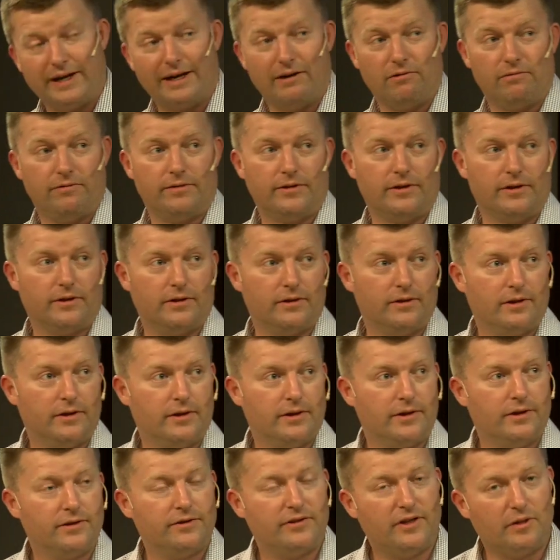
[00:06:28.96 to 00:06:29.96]
an alpha.
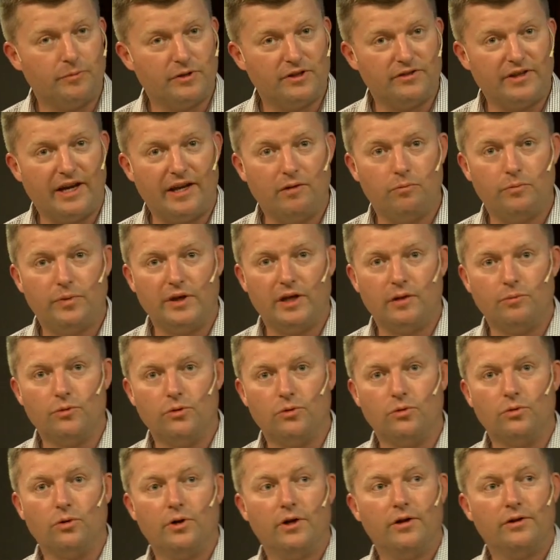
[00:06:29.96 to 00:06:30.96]
A team of 10
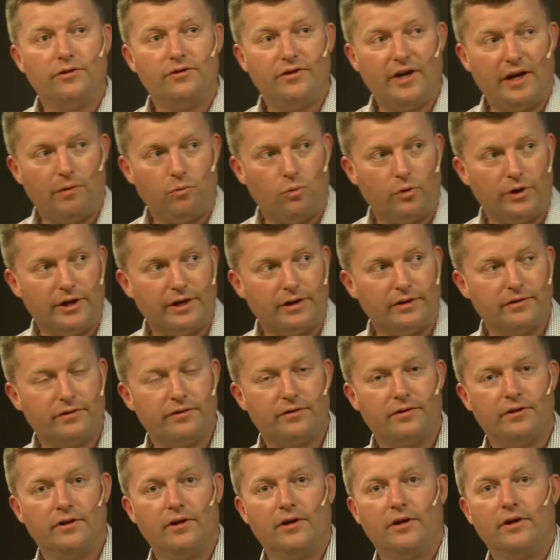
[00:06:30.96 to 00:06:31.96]
people, 10
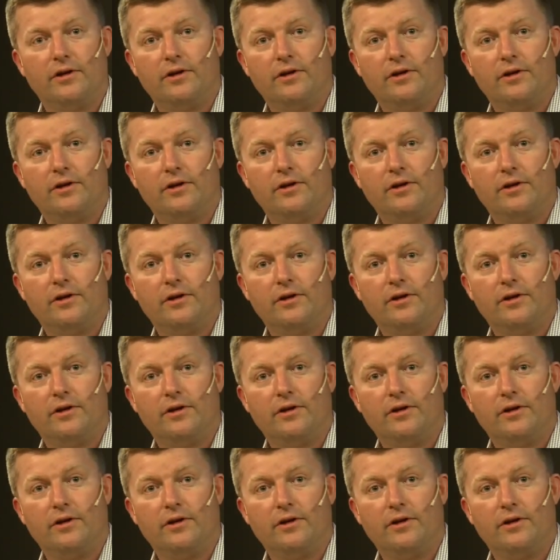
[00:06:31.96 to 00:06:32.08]
weeks,